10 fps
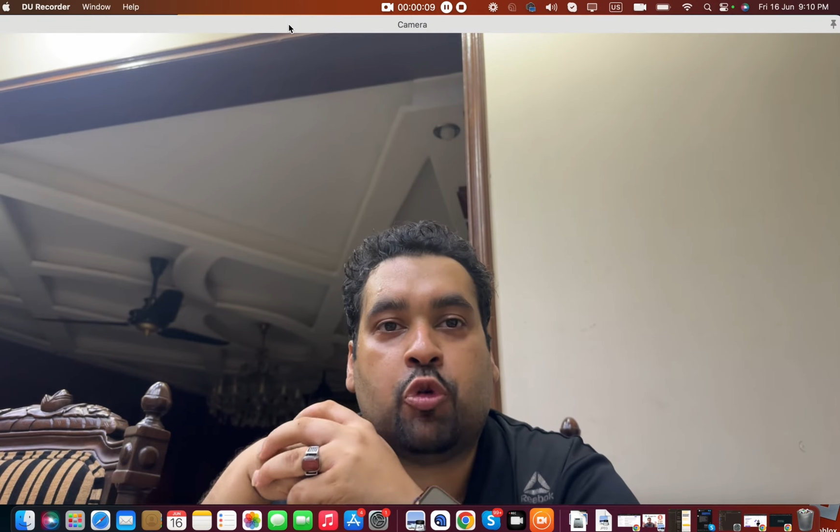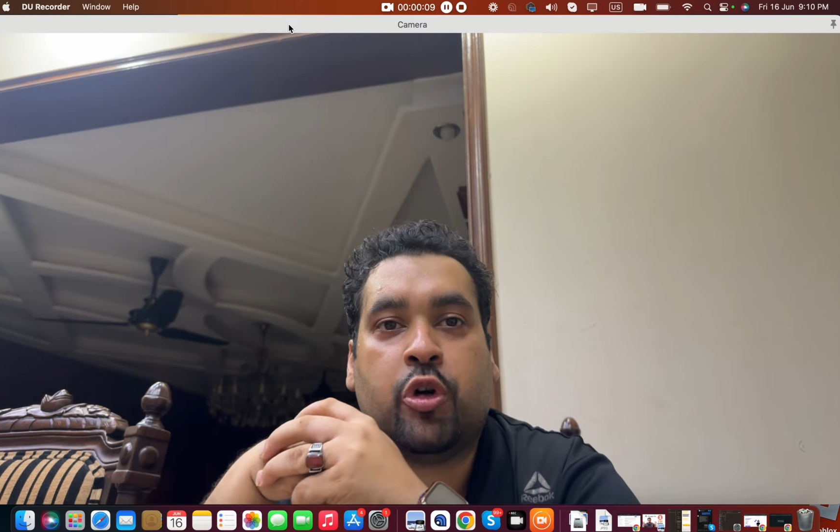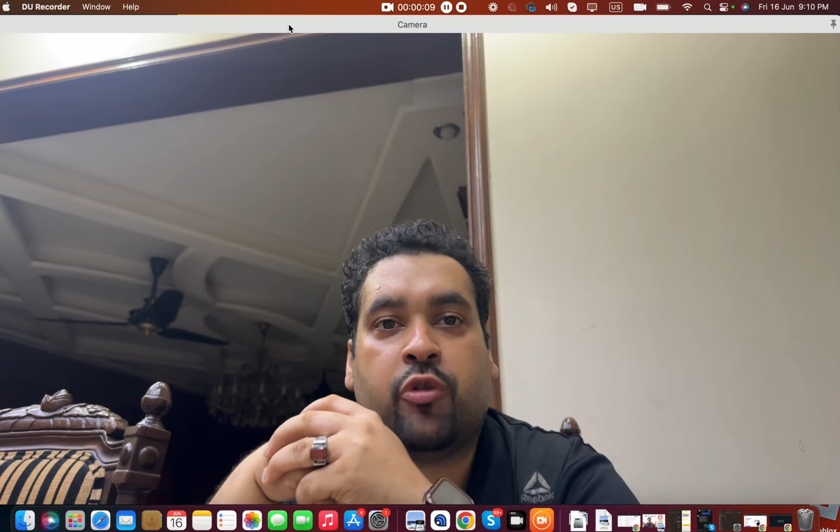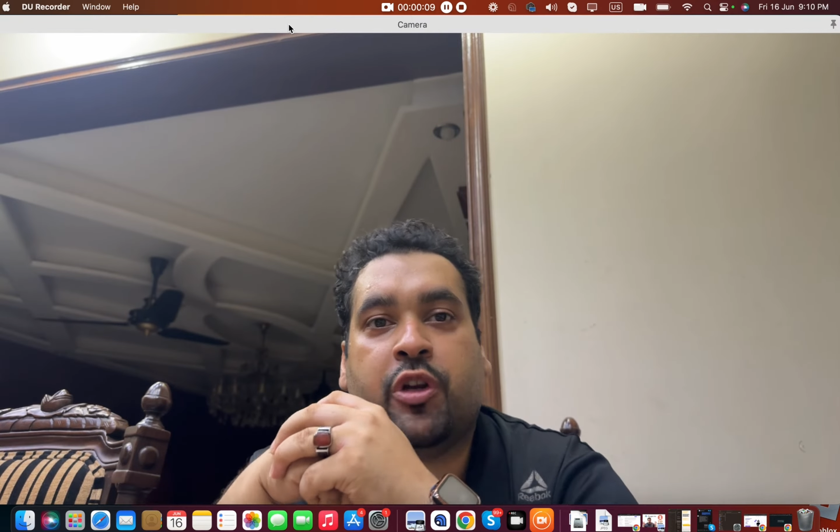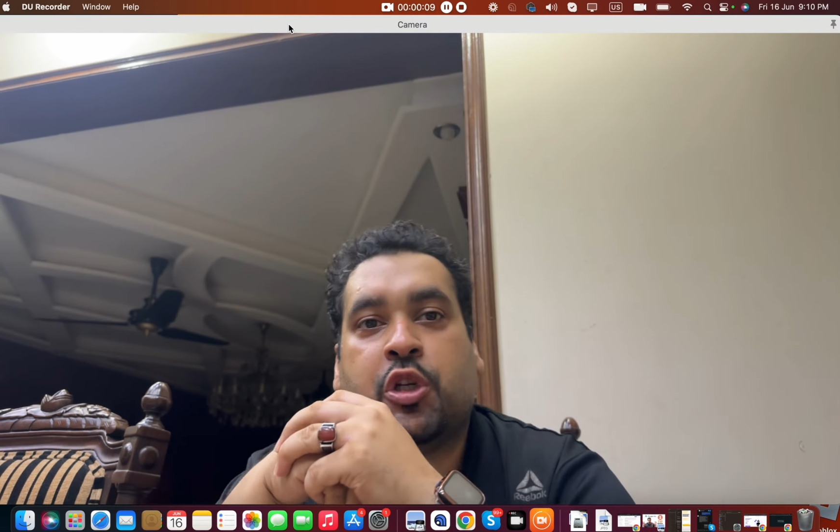
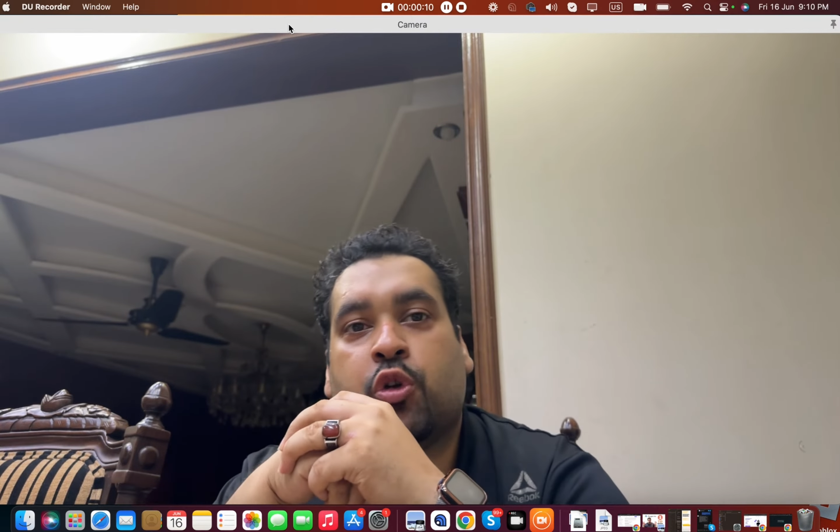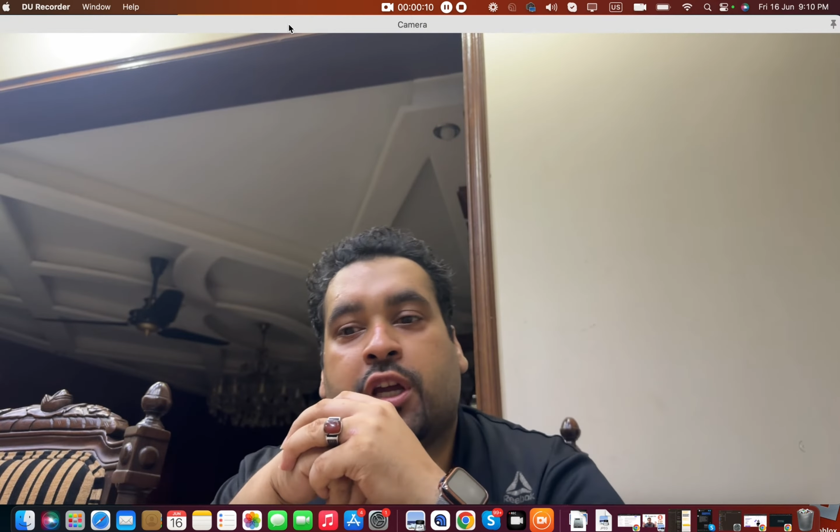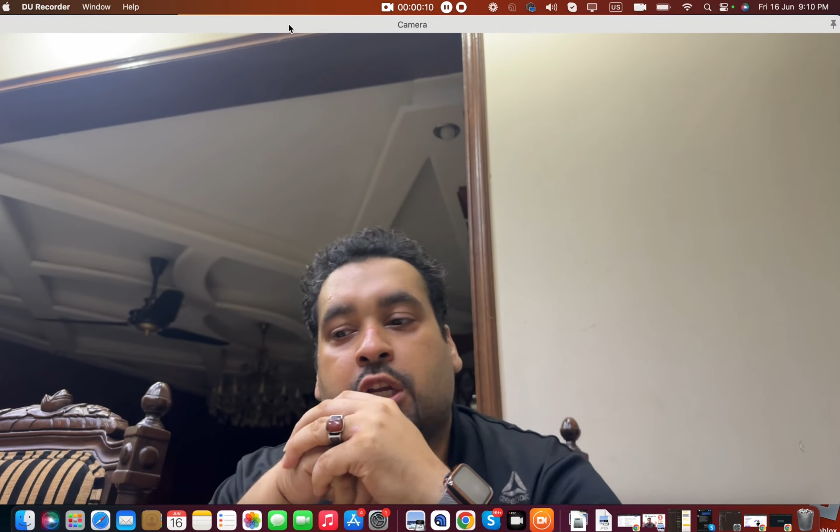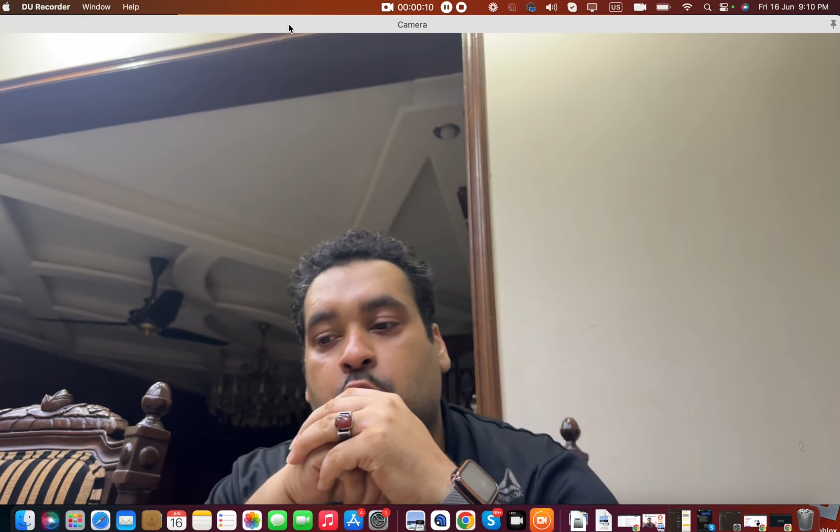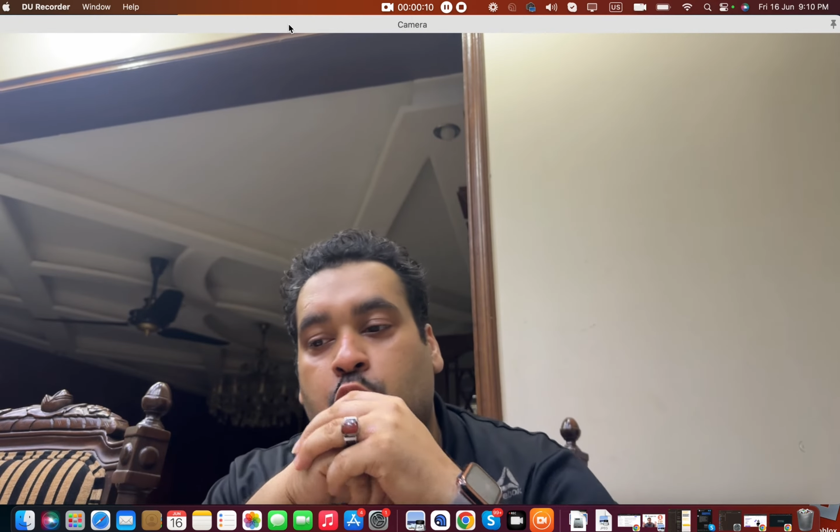code which you
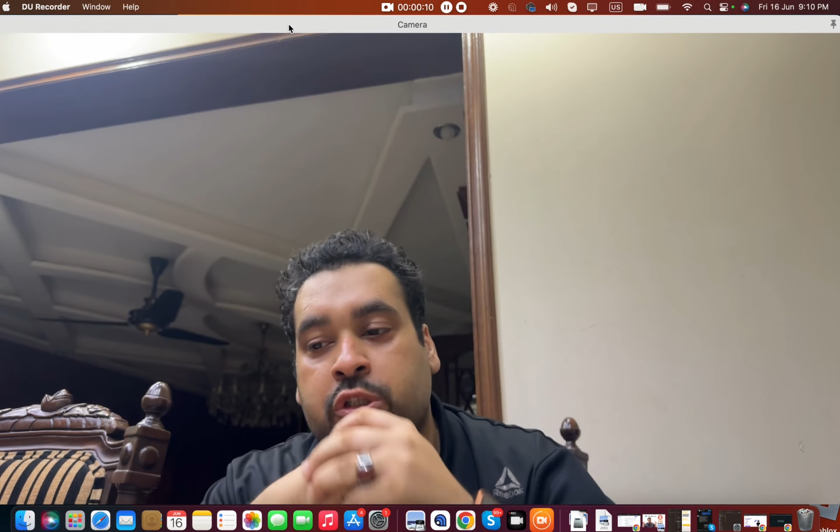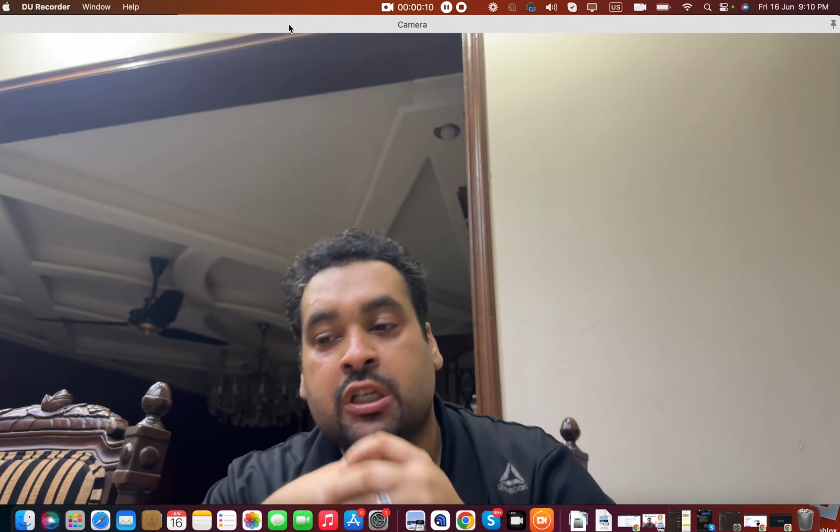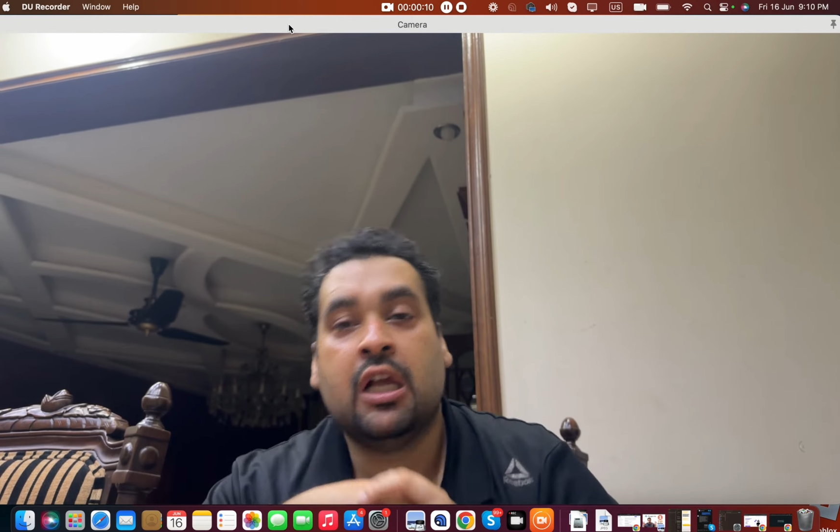can use